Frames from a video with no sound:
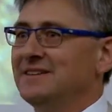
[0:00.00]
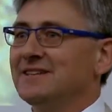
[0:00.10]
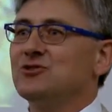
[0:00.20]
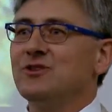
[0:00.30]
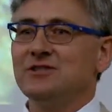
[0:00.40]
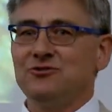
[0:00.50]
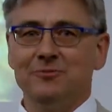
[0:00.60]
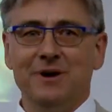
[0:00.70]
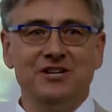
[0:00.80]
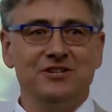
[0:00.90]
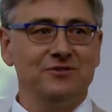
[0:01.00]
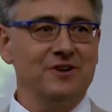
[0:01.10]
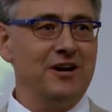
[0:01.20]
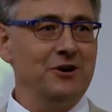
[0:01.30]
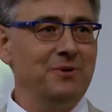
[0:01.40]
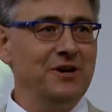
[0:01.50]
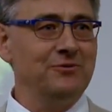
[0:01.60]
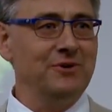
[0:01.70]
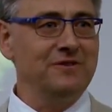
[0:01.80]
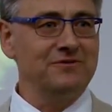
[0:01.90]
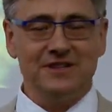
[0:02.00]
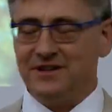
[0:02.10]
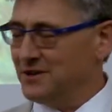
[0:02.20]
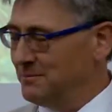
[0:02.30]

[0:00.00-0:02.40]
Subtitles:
in the transformation of Caribbean reefs in a